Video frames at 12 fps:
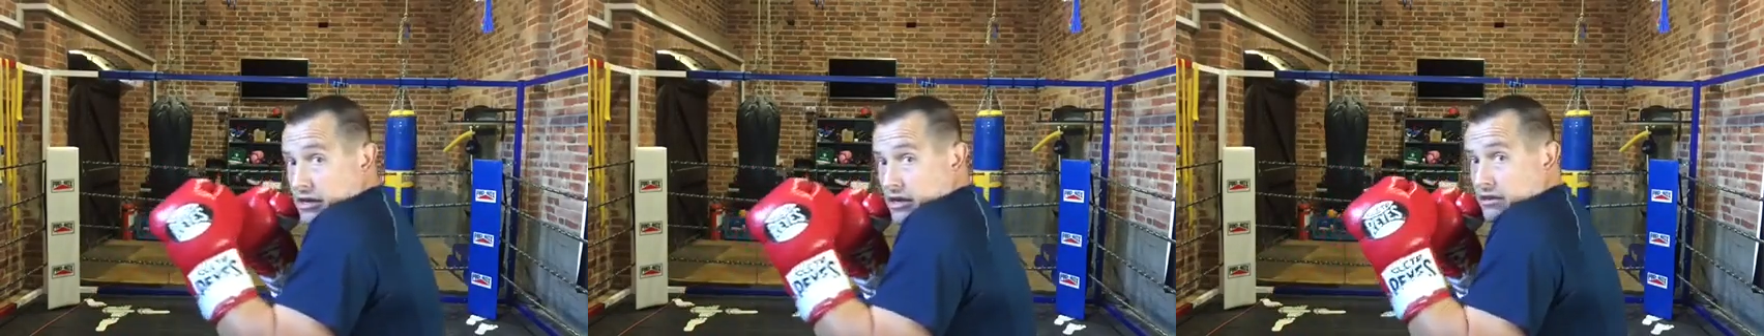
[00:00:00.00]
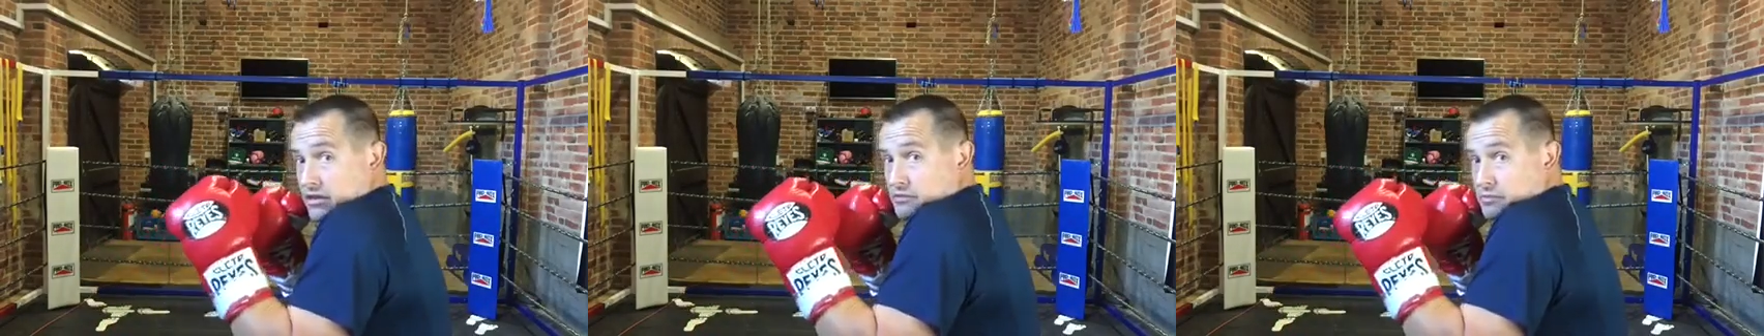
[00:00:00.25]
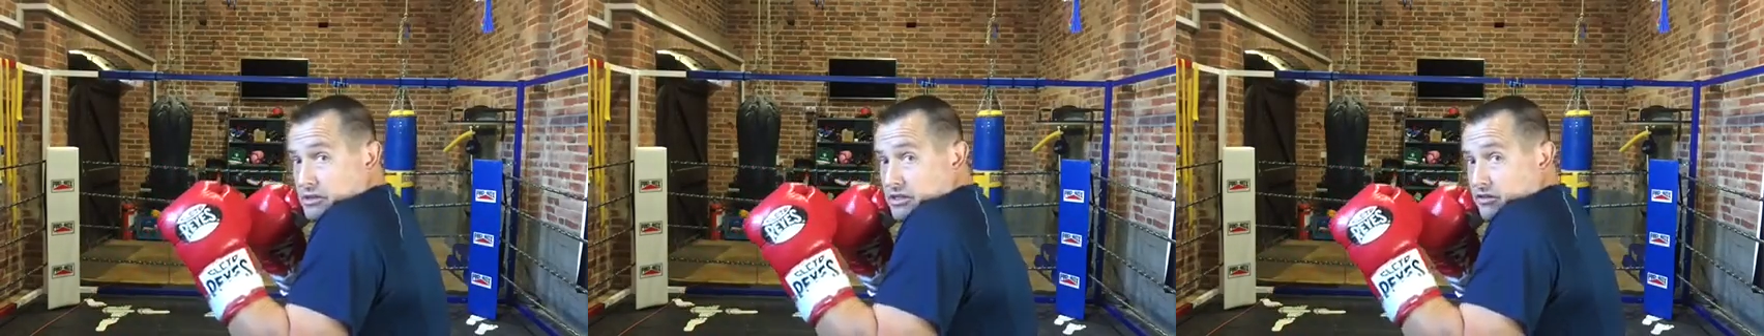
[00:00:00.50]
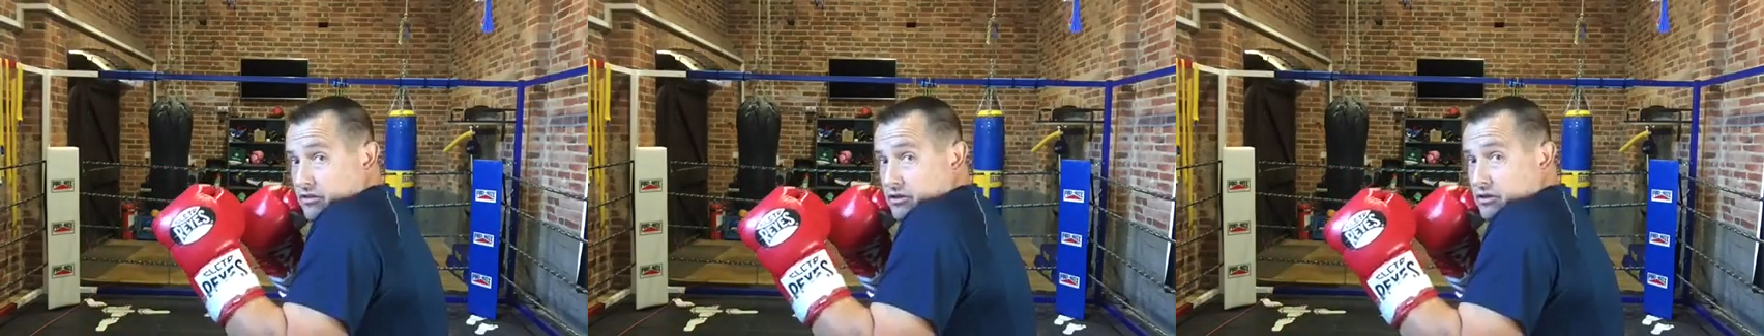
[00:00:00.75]
in this
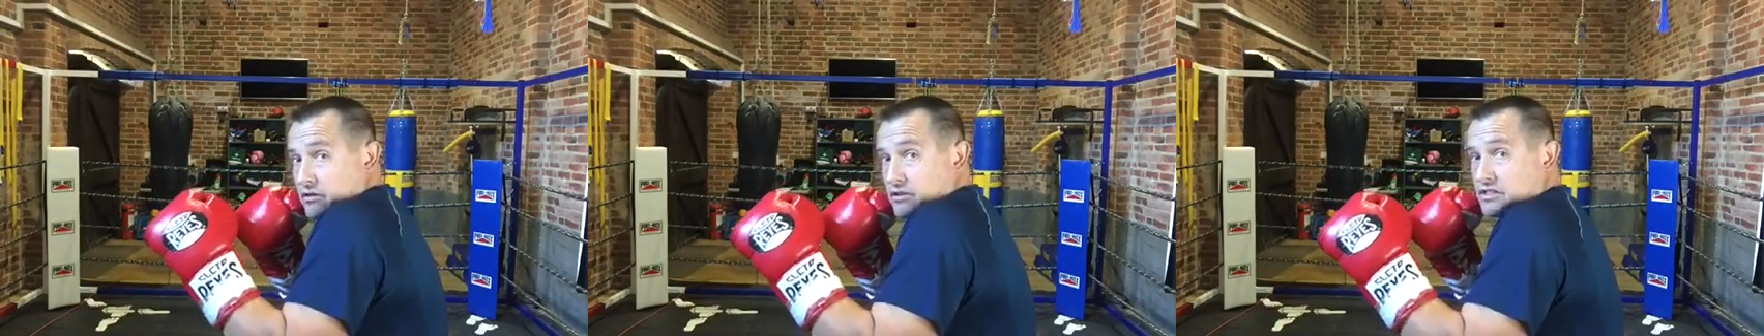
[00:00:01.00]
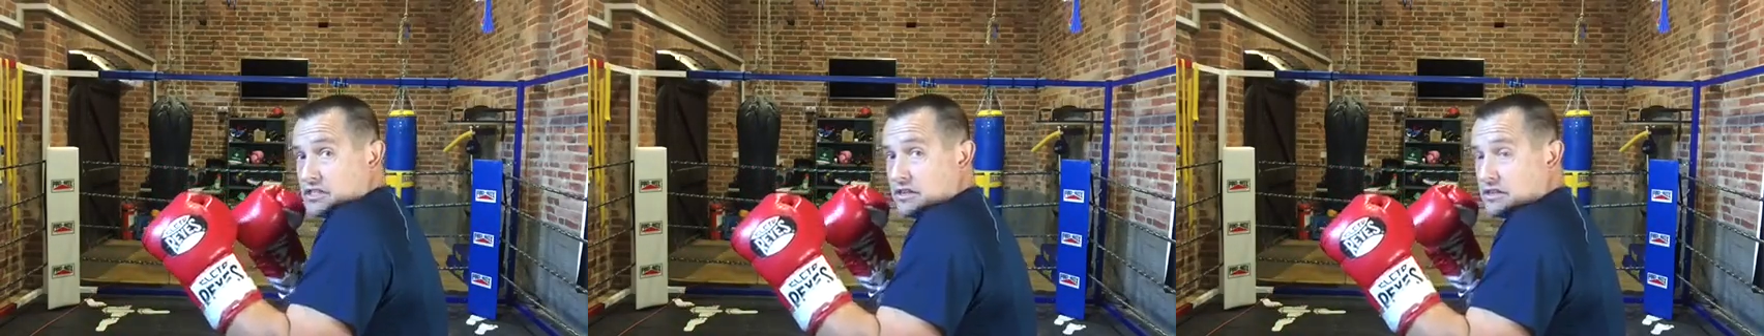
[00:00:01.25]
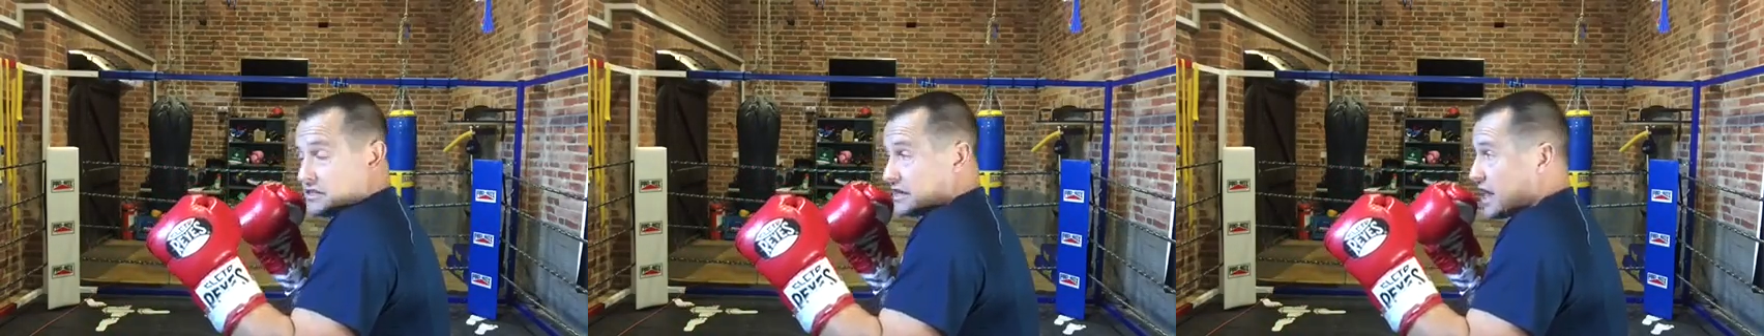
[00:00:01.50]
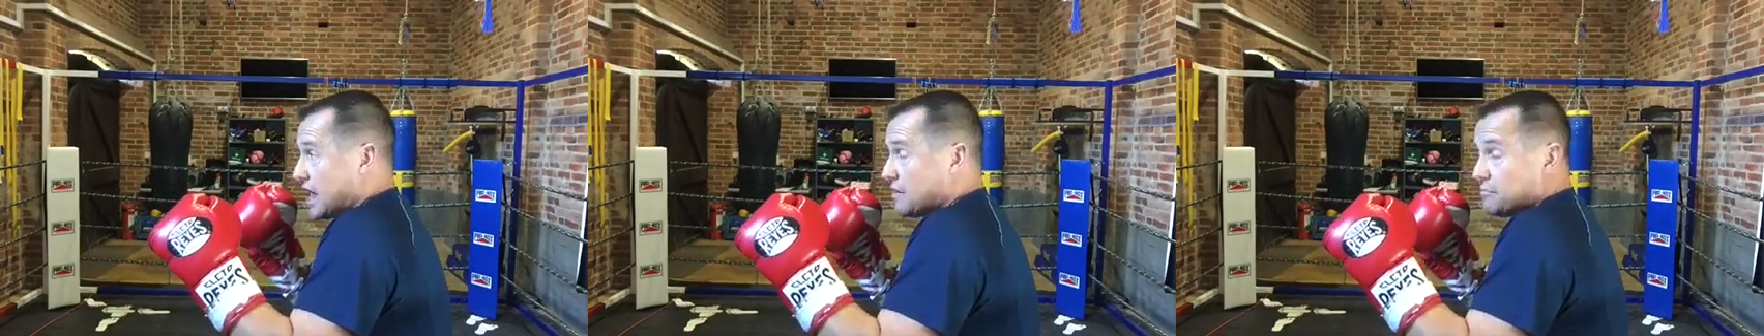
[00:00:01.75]
position, you can see there's a
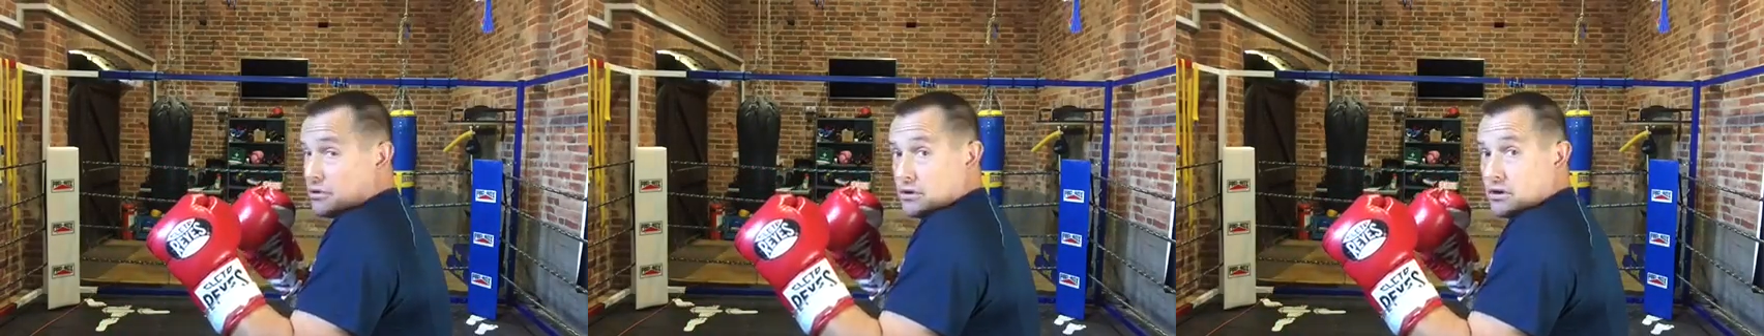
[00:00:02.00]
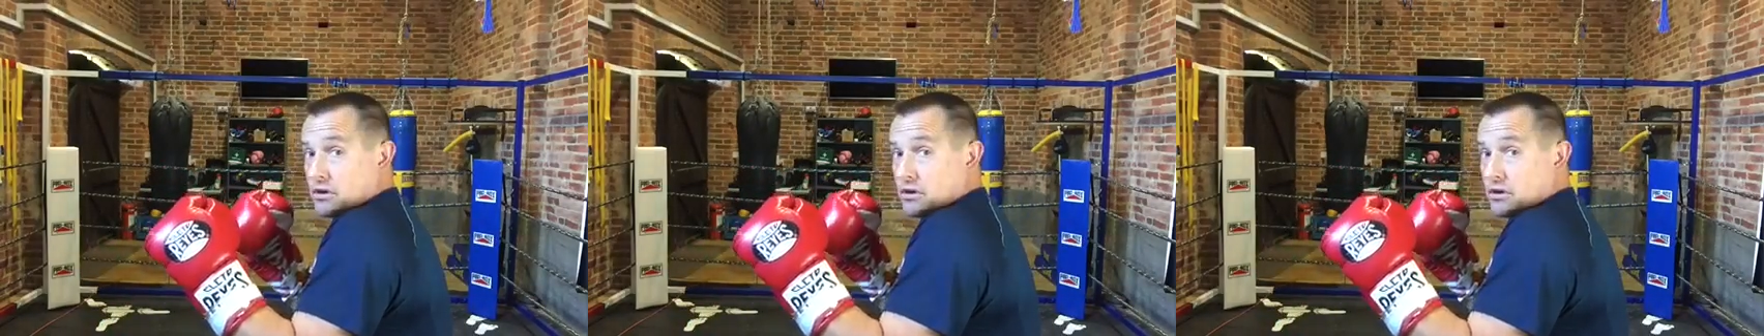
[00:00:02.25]
gap